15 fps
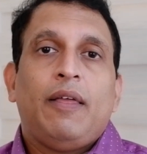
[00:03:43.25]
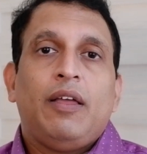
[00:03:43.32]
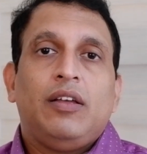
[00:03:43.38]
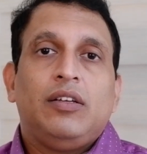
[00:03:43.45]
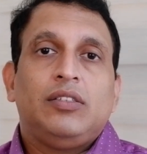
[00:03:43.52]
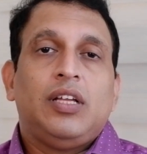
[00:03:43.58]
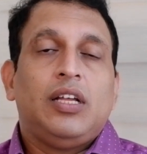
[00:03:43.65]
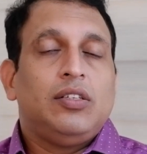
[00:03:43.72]

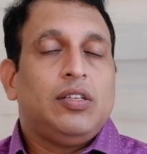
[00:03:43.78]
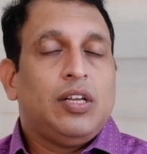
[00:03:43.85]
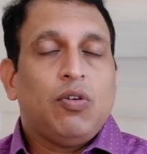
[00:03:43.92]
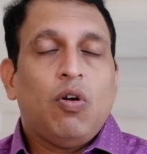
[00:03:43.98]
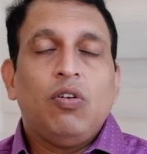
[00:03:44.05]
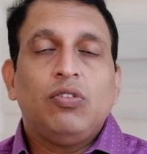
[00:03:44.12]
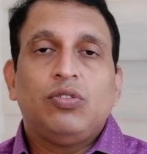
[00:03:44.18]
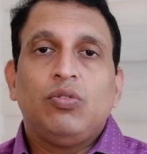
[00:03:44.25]

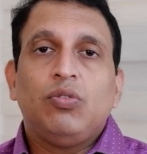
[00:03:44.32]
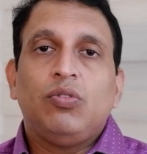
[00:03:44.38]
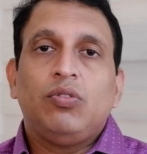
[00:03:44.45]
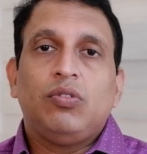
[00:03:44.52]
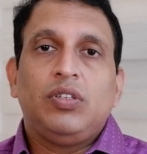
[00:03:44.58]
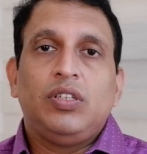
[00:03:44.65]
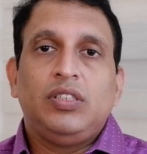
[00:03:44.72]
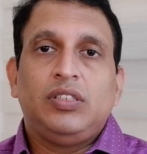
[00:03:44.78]
That
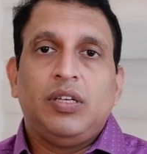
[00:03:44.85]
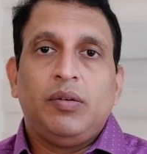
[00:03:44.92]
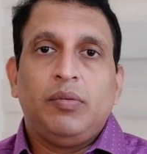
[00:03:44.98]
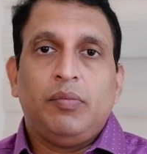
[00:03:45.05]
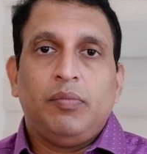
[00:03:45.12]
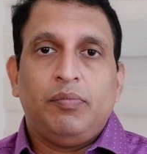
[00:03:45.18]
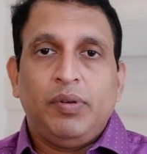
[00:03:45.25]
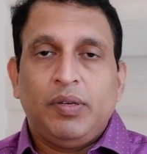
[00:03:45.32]
also is
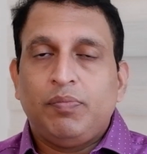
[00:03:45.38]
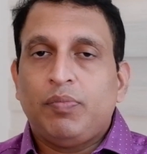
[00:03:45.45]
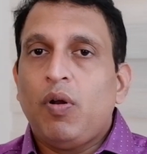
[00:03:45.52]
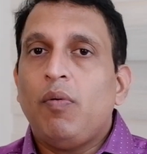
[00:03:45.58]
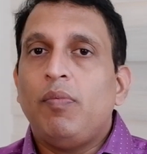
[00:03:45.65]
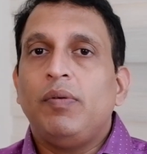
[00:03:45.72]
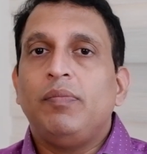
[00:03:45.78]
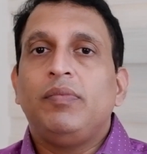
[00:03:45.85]
a big
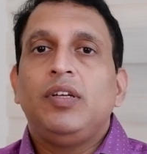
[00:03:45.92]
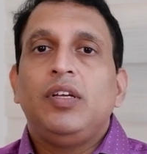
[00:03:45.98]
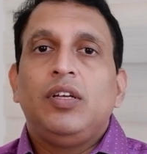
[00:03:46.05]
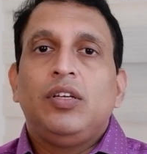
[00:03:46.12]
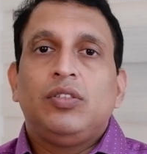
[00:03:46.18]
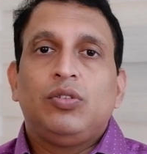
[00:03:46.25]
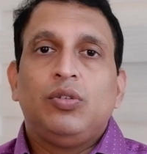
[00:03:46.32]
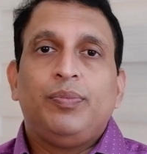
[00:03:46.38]
problem.
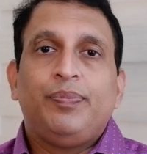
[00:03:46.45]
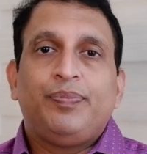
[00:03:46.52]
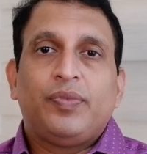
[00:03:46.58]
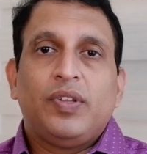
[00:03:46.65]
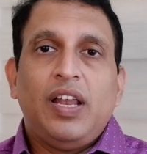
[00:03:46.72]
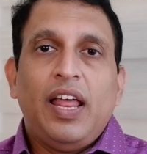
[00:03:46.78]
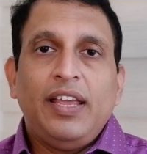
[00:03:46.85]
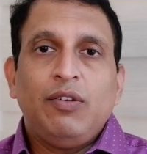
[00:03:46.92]
So
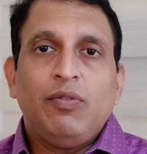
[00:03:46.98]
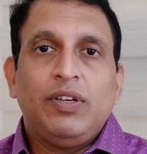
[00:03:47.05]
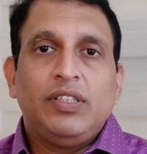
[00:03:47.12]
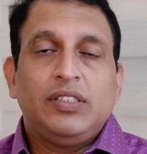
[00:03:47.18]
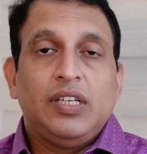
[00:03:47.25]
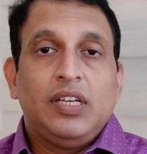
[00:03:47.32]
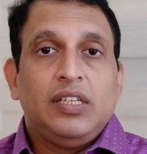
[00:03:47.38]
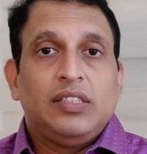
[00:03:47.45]

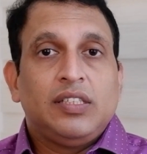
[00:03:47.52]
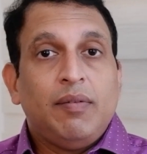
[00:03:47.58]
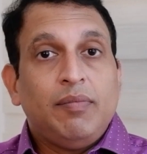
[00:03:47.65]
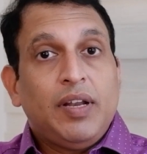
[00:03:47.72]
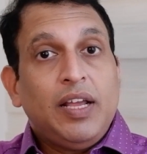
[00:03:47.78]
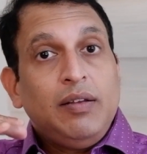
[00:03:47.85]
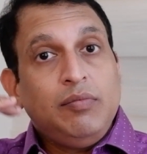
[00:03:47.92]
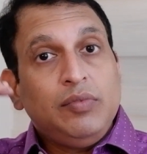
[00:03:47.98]
likewise,
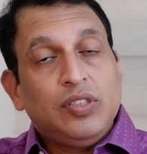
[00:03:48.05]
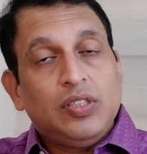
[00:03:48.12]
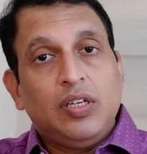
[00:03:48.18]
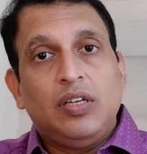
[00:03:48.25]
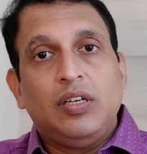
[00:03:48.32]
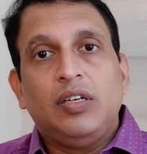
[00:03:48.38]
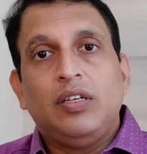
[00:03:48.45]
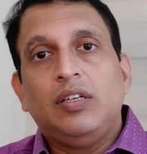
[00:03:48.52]
sometimes
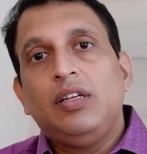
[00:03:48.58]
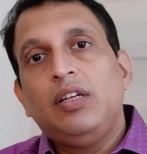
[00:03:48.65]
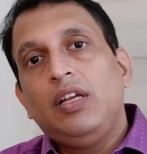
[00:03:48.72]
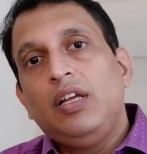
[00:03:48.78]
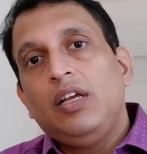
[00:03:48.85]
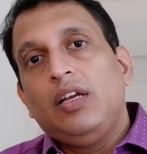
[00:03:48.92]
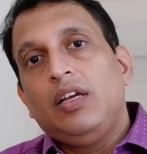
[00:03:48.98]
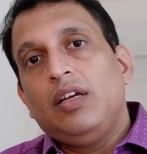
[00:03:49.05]

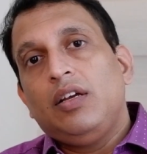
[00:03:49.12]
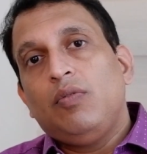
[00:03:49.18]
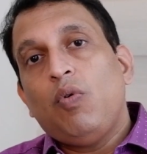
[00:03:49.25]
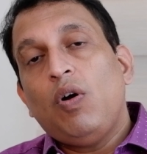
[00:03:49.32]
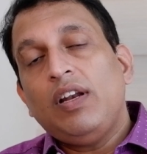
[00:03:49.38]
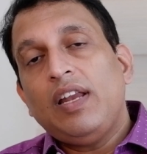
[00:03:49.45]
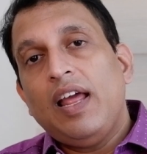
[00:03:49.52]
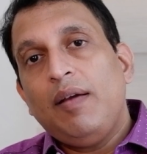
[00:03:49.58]

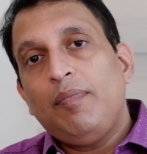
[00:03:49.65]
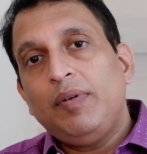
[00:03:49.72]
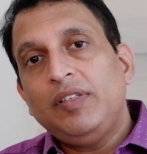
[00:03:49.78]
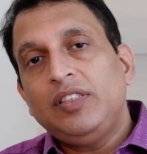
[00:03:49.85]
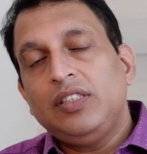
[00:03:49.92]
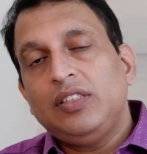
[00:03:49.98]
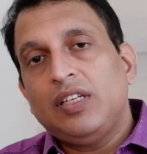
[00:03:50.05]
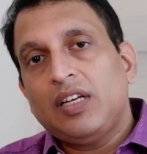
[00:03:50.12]
what
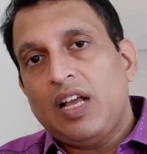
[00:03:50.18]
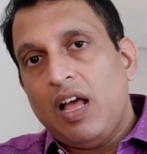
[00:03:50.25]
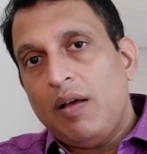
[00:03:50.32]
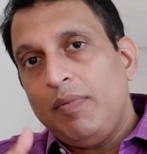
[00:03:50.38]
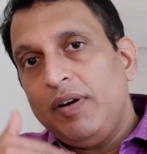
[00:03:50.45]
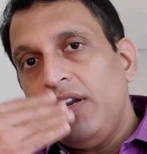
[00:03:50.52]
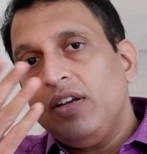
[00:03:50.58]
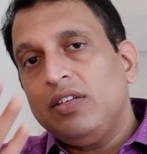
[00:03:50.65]
happens is the
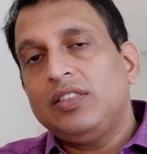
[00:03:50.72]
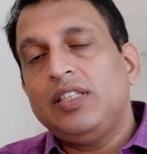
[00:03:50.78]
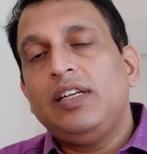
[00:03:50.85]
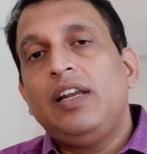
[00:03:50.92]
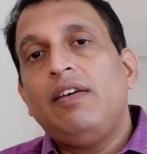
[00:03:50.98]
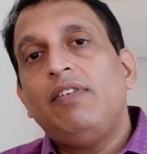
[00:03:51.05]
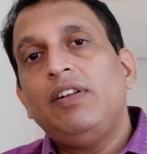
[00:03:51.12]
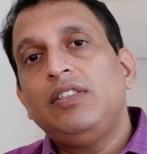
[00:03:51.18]
carbon
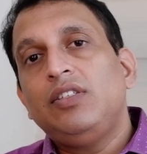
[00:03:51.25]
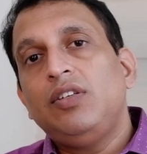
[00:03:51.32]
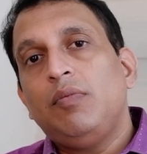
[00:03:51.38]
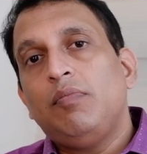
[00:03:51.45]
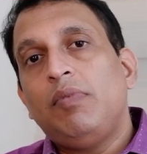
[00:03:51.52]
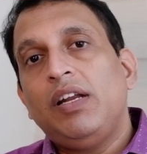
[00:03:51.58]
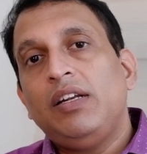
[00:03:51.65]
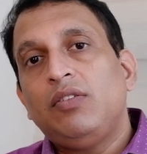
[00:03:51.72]
dioxide levels in
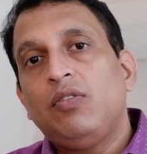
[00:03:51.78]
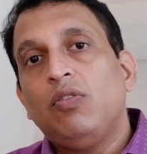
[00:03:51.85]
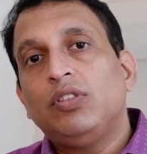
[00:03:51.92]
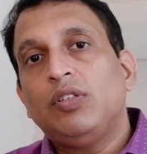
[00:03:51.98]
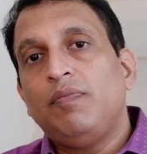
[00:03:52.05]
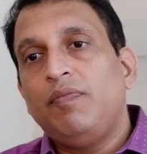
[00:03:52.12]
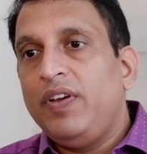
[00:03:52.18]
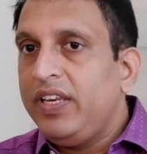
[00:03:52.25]
your blood
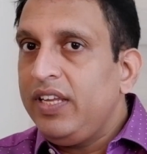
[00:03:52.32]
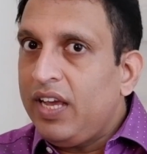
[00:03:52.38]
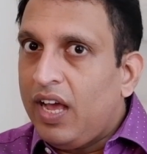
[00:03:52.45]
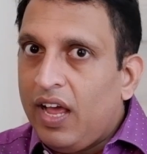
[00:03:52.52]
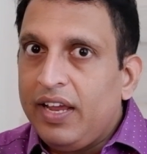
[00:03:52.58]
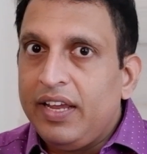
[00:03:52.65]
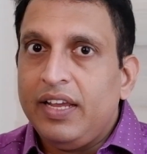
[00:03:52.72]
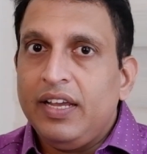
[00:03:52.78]
goes up very
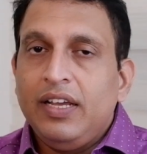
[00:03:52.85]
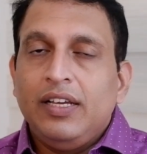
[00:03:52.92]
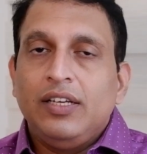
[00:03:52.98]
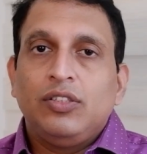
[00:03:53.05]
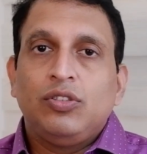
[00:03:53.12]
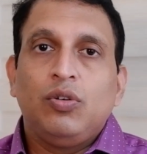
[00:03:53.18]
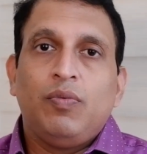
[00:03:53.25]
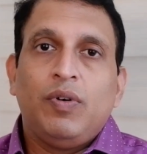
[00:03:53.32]
high.
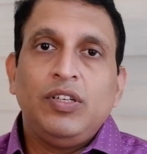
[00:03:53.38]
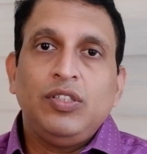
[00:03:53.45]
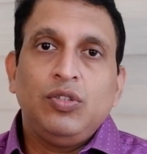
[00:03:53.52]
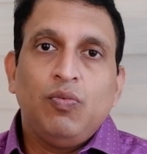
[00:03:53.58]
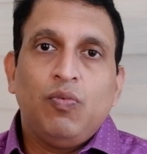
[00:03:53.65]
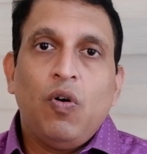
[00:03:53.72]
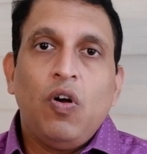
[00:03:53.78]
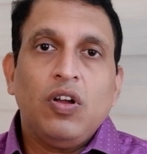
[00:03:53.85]
So
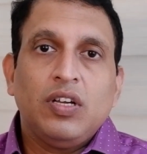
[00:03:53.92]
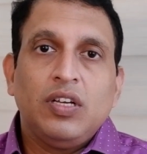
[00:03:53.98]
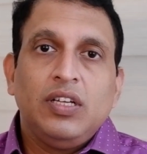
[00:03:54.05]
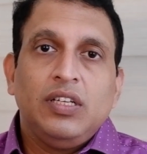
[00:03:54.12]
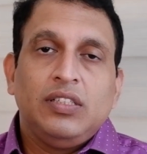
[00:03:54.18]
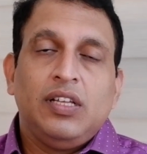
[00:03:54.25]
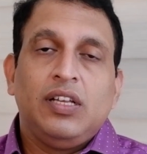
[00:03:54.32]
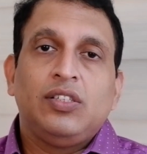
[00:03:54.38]
once you
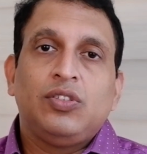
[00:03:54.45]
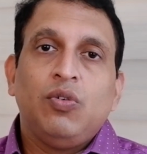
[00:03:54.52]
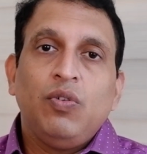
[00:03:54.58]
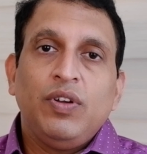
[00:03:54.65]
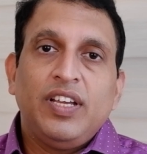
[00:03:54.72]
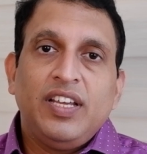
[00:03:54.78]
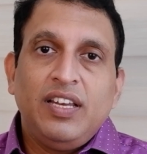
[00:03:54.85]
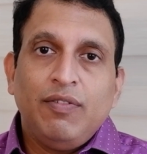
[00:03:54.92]
walk, there is
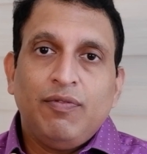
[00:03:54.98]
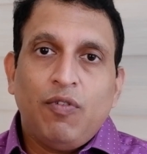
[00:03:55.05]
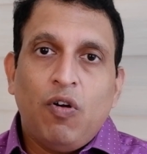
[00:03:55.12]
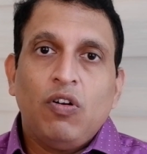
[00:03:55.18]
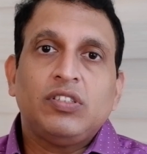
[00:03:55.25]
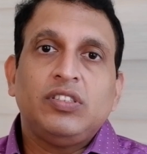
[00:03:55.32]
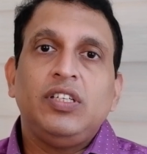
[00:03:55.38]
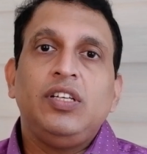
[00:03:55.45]
no enough
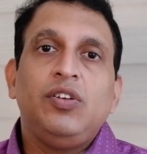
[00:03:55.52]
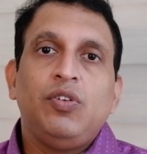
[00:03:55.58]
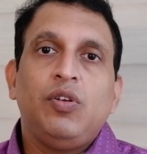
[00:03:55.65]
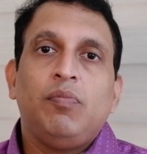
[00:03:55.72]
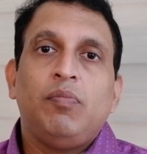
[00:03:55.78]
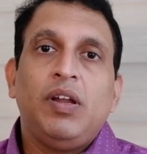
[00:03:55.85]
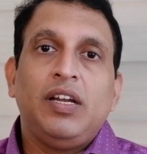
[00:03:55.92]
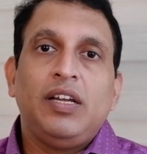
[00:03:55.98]
oxygen in
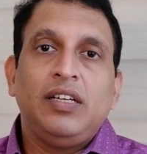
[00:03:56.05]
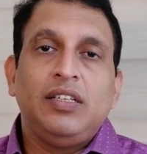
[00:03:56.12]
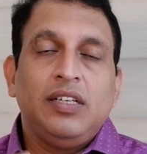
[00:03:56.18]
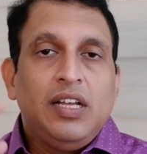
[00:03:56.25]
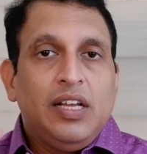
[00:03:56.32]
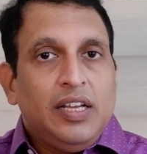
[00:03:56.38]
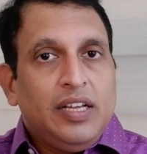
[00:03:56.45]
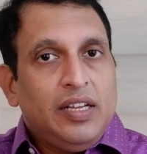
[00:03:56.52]
your blood
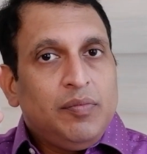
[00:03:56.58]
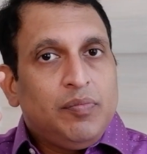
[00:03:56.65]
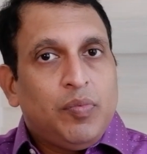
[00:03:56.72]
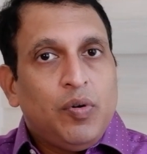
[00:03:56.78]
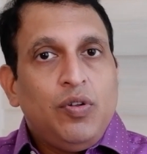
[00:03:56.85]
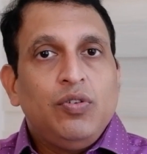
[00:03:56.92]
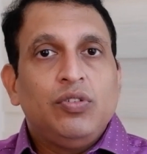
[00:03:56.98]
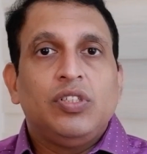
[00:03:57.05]
and
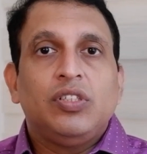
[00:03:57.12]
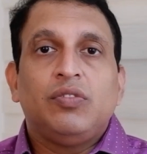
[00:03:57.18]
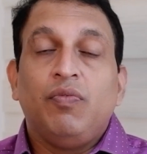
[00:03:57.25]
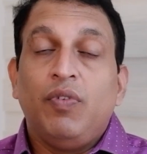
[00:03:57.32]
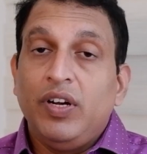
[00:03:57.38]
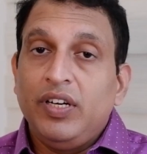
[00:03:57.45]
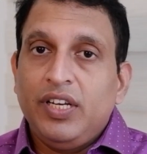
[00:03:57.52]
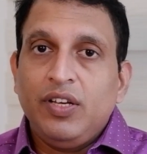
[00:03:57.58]
it produces
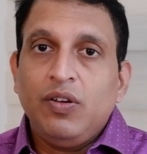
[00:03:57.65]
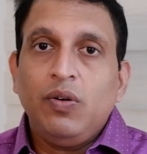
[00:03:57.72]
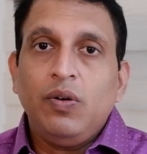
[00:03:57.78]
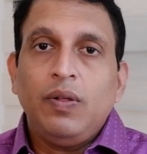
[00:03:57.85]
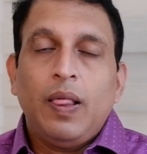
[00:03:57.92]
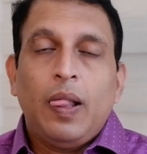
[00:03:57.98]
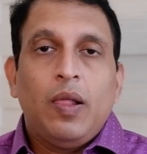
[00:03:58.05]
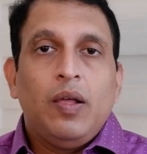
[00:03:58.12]

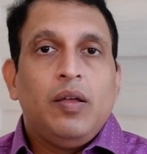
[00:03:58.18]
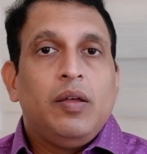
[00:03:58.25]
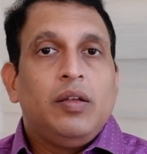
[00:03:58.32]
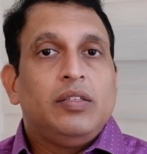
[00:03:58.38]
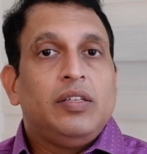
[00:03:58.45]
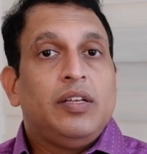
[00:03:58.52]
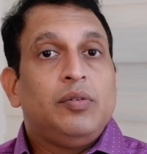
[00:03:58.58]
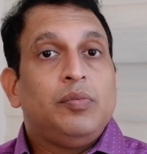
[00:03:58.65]
vertigo.
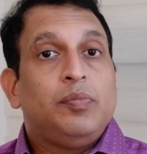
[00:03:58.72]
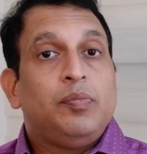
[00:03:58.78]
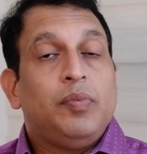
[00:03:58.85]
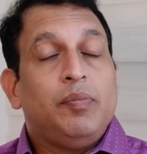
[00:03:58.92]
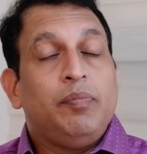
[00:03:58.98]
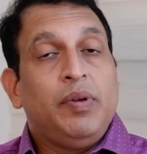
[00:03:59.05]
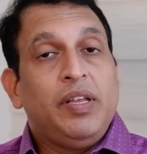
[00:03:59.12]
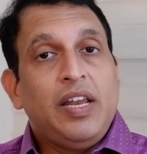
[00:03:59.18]
There's
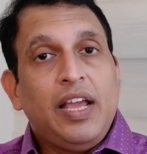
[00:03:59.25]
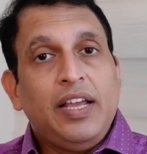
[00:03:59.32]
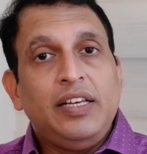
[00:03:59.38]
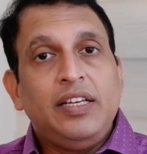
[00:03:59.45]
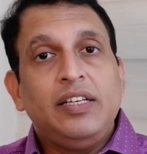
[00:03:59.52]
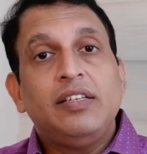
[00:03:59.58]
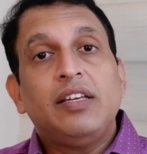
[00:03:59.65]
benign